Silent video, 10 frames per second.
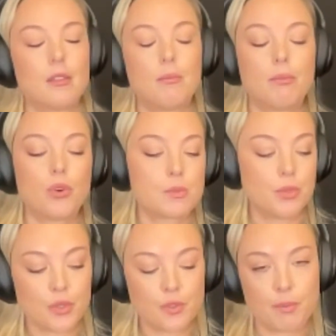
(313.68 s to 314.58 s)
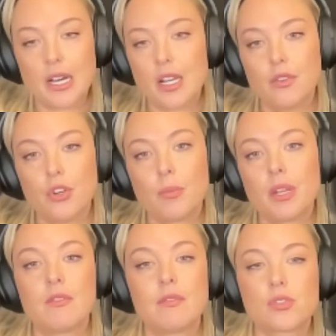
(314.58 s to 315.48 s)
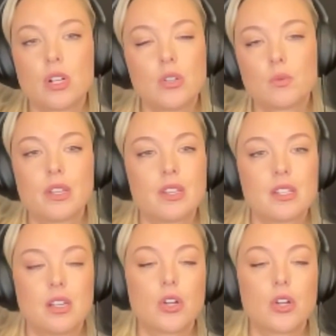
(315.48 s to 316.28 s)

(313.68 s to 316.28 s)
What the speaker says: the most beautiful part of Europe, and I've struggled with